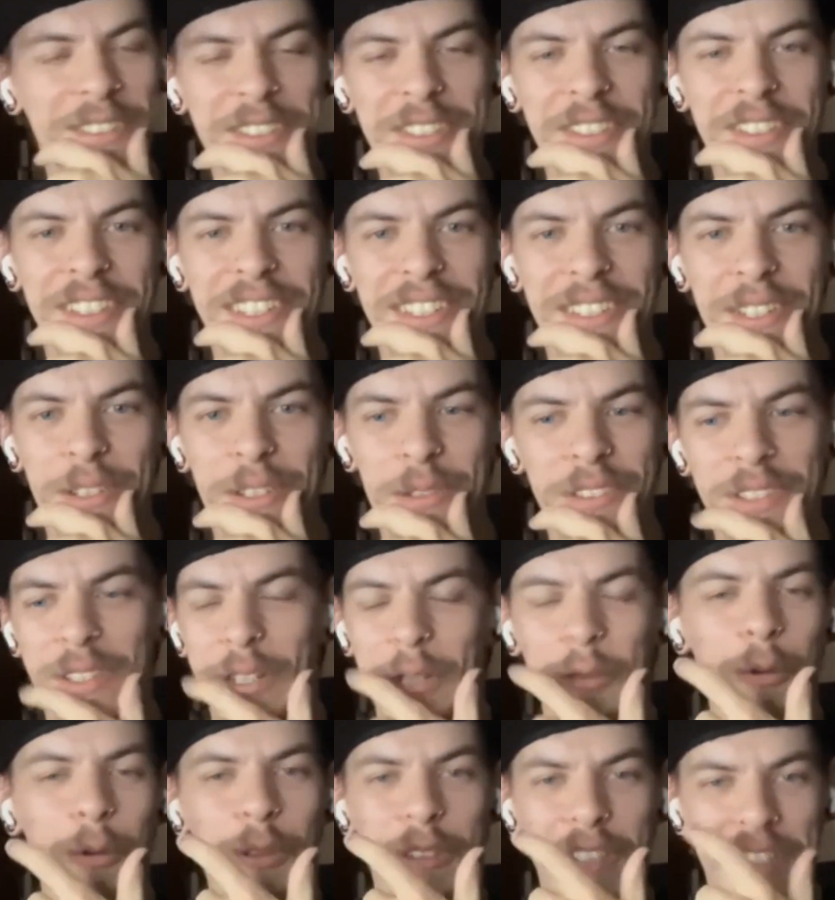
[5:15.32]
it's just like
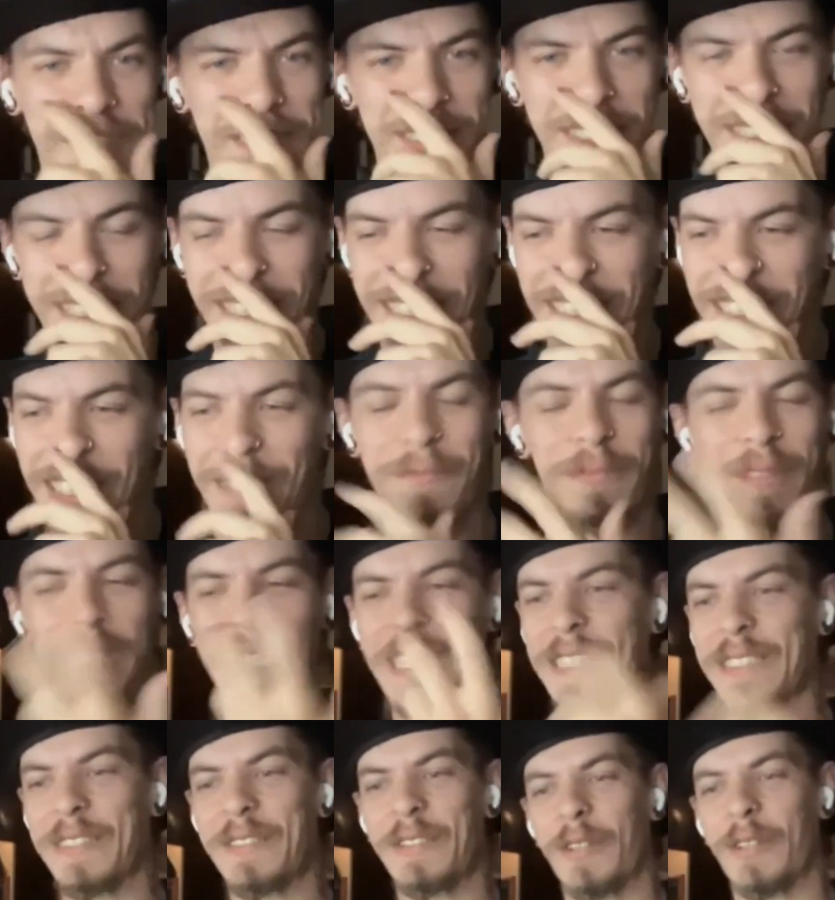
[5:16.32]
the coolest thing. I'm
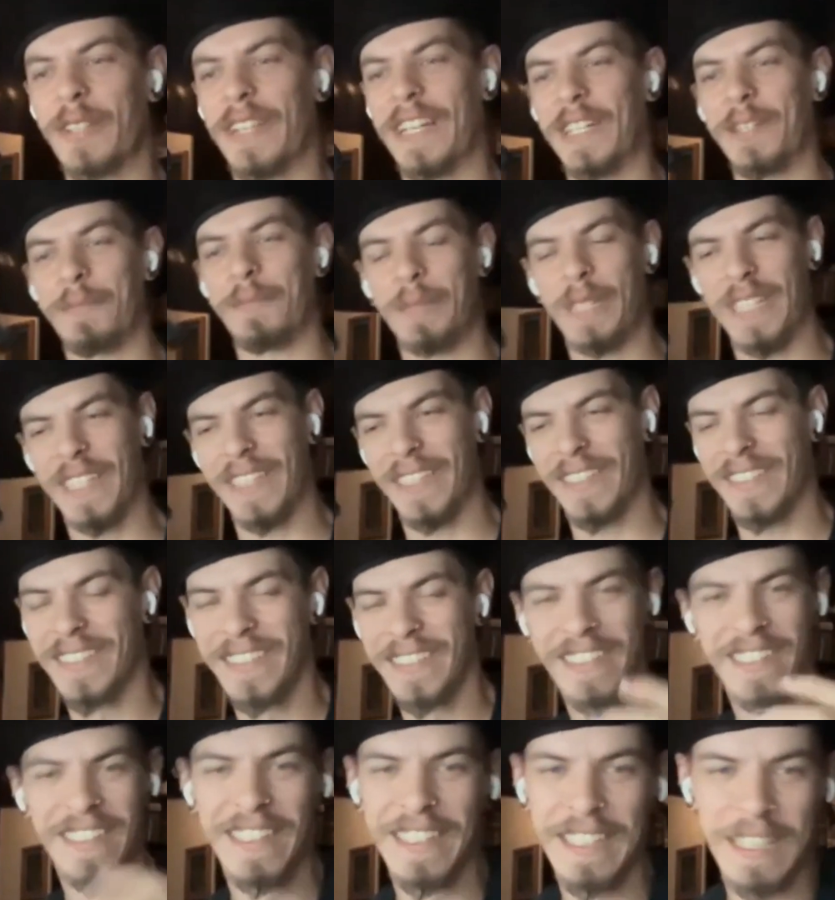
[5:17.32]
like so glad to be,
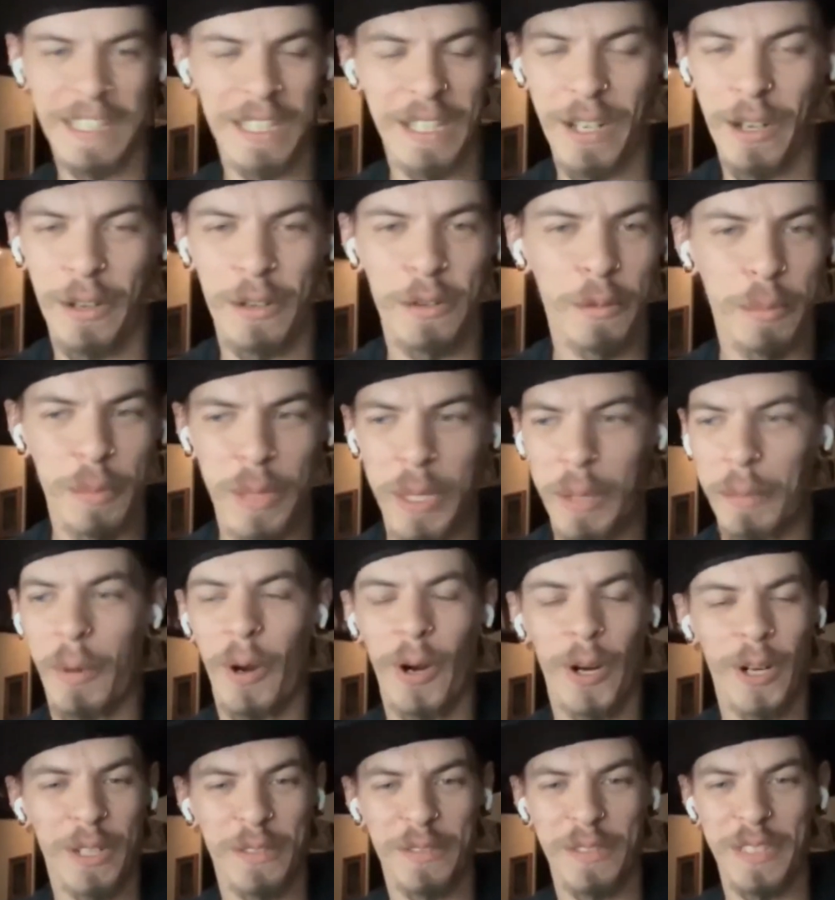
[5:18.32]
to be a
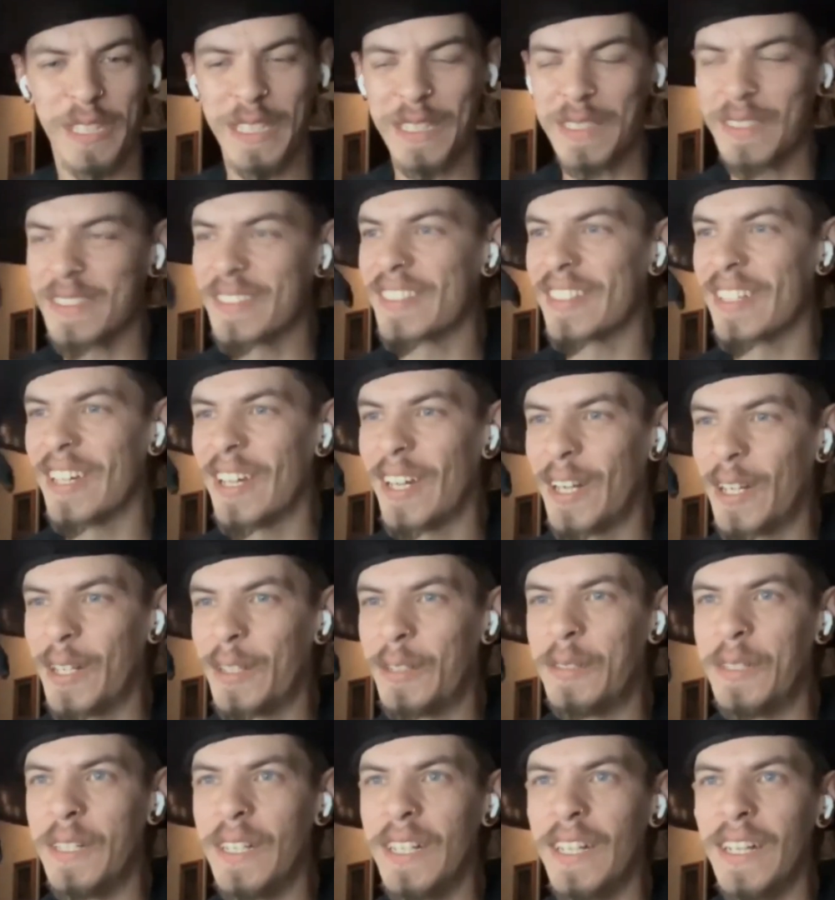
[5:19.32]
part of it.
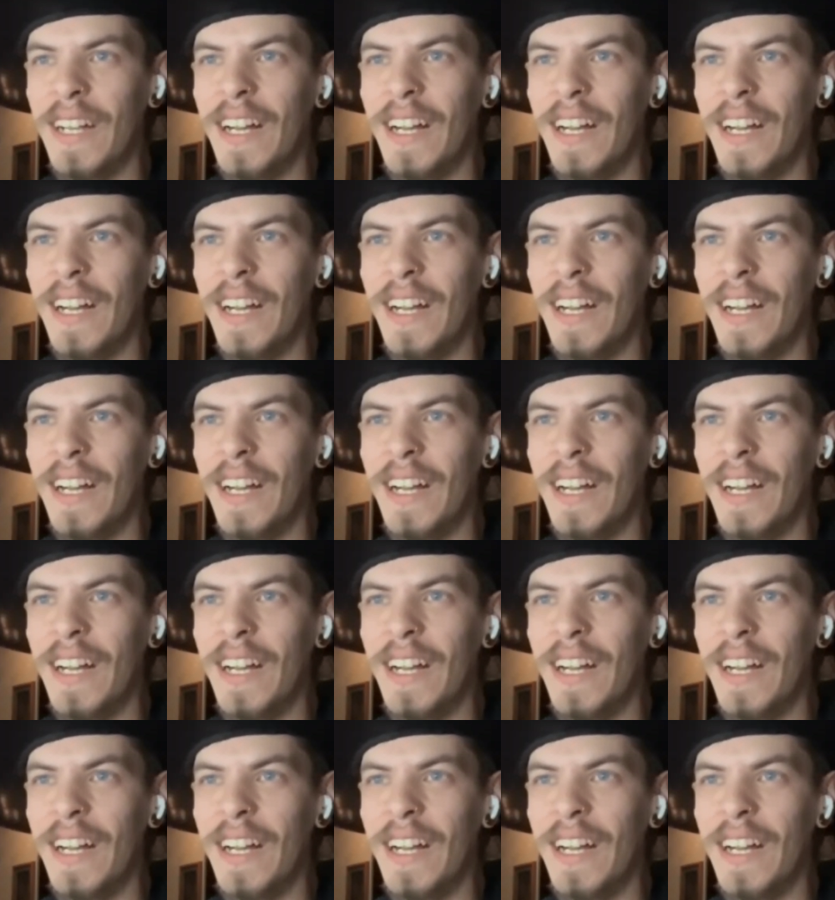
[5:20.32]
So,